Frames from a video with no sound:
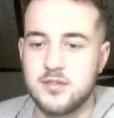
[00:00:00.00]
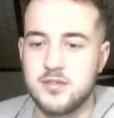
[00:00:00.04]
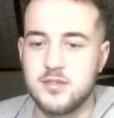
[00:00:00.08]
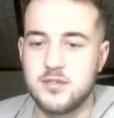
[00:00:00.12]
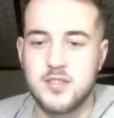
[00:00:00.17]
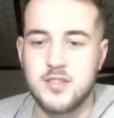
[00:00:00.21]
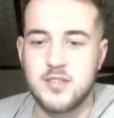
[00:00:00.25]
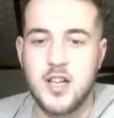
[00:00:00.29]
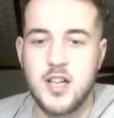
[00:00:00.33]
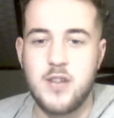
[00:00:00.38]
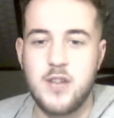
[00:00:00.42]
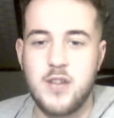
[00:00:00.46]

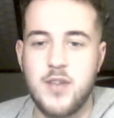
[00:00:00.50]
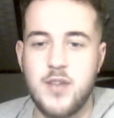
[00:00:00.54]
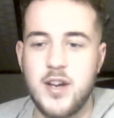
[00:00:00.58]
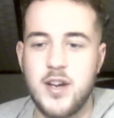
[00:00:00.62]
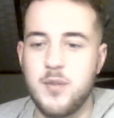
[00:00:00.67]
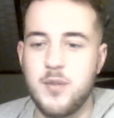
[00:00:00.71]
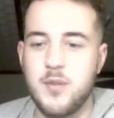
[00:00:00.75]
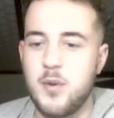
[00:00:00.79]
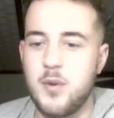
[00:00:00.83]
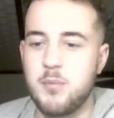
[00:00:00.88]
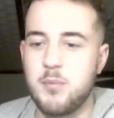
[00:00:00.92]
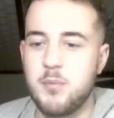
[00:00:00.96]
Now, if
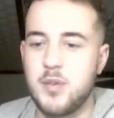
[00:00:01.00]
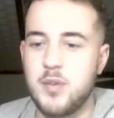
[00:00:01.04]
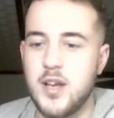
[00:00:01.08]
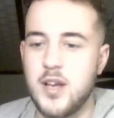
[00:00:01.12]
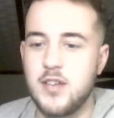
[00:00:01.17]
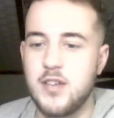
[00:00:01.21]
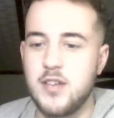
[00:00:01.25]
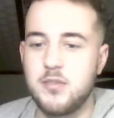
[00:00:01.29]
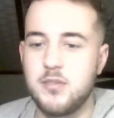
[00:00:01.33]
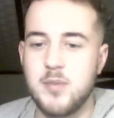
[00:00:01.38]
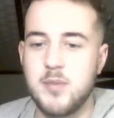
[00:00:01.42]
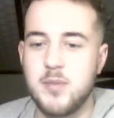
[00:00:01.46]
anyone
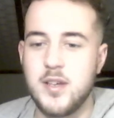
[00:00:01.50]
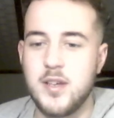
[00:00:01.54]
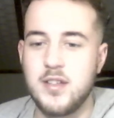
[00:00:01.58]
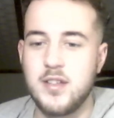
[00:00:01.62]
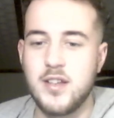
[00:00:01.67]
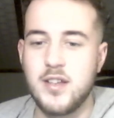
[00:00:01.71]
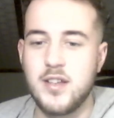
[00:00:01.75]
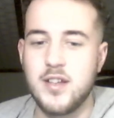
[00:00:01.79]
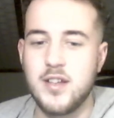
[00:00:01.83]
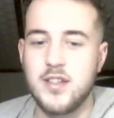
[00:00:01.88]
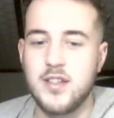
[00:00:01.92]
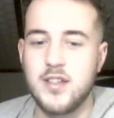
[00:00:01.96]
plays me,
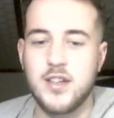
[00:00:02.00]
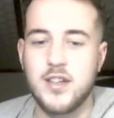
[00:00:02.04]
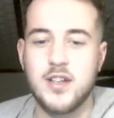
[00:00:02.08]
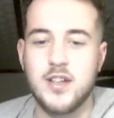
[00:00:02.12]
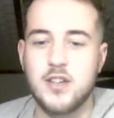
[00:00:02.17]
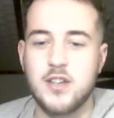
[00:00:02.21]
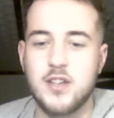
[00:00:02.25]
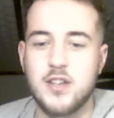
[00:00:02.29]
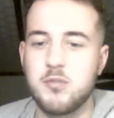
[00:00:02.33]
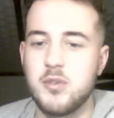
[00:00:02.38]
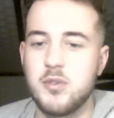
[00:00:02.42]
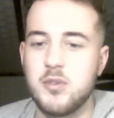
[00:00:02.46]
they can
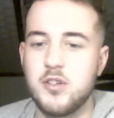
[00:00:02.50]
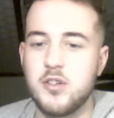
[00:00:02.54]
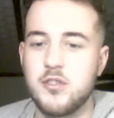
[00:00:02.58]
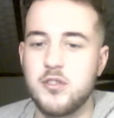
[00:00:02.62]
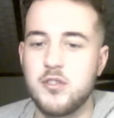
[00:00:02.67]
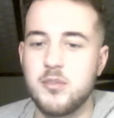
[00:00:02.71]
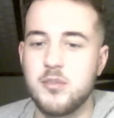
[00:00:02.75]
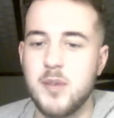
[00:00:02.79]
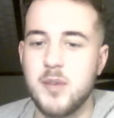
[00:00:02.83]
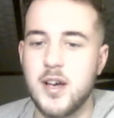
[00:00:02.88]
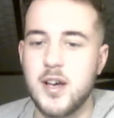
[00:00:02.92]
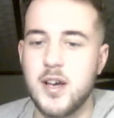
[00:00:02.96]
exploit
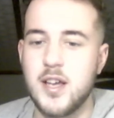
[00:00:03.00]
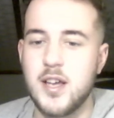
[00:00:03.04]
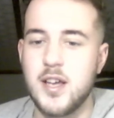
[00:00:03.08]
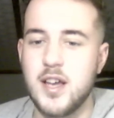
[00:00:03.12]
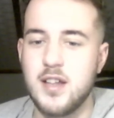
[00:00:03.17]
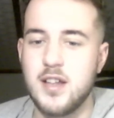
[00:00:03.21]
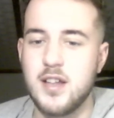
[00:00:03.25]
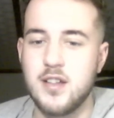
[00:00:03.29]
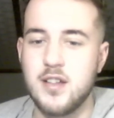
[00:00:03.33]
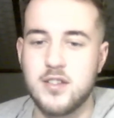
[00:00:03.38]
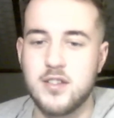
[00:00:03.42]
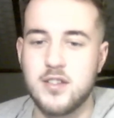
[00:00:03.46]
my
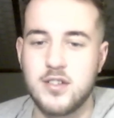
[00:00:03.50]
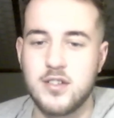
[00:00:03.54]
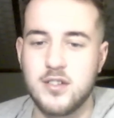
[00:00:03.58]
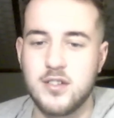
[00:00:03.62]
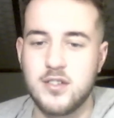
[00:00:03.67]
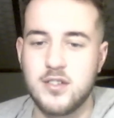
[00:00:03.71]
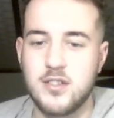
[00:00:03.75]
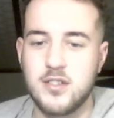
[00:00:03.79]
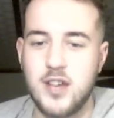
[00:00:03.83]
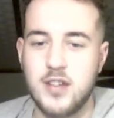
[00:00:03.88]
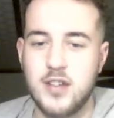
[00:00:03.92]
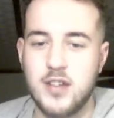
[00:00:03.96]

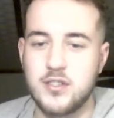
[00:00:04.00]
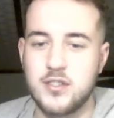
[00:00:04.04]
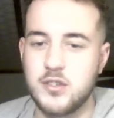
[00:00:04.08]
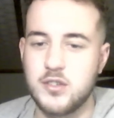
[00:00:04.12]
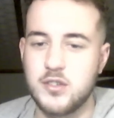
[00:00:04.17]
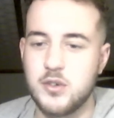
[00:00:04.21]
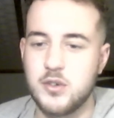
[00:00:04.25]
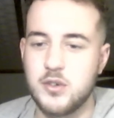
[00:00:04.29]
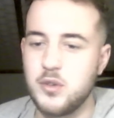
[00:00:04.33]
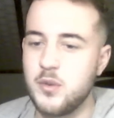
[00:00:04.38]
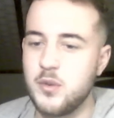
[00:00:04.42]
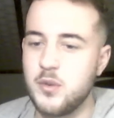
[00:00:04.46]

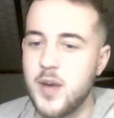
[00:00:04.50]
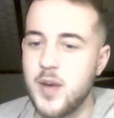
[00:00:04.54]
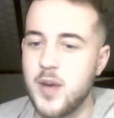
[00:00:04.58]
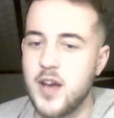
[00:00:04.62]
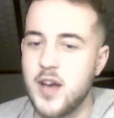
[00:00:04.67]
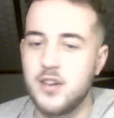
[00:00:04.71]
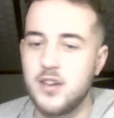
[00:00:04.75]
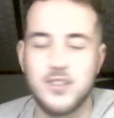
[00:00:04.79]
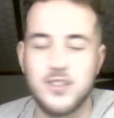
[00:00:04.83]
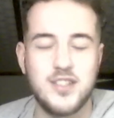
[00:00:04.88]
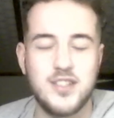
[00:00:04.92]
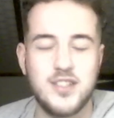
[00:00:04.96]
tactical
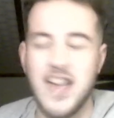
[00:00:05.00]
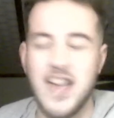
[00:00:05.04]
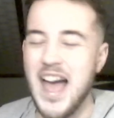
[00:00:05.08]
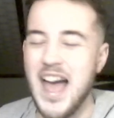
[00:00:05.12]
awareness.